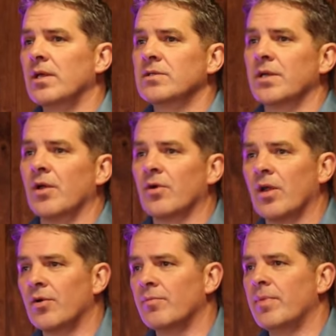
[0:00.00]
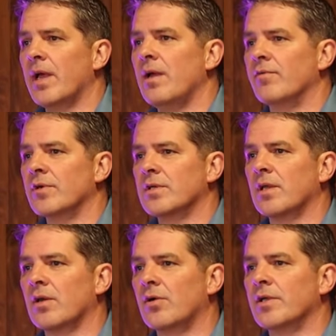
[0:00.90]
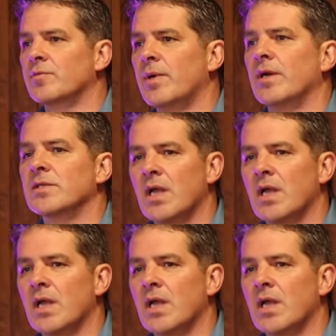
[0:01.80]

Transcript: That's another learned behavior. It's another learned experience.